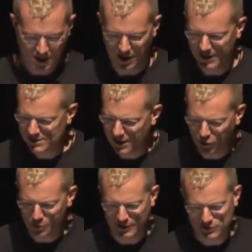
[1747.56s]
Here's another
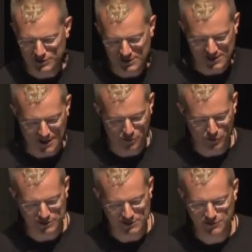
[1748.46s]
open source example,
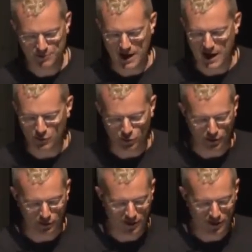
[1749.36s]
which is from the art world.